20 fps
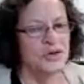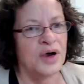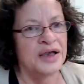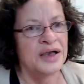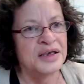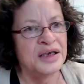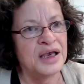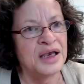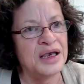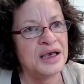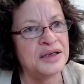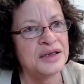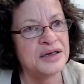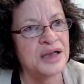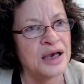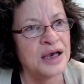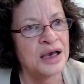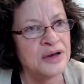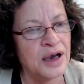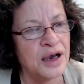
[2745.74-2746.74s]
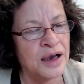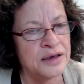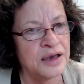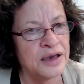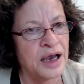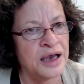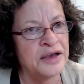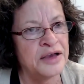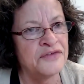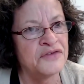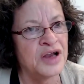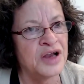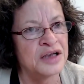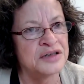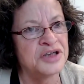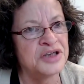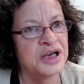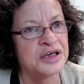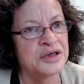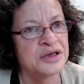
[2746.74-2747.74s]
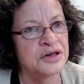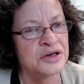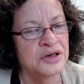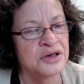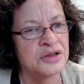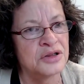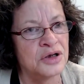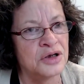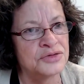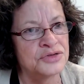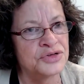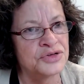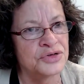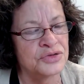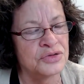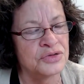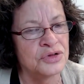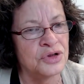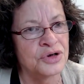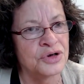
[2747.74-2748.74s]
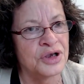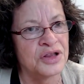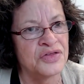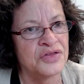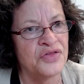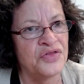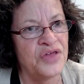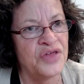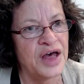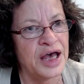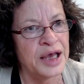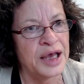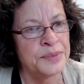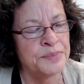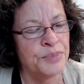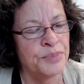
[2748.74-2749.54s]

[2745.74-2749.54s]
I have not taken a closer look at that,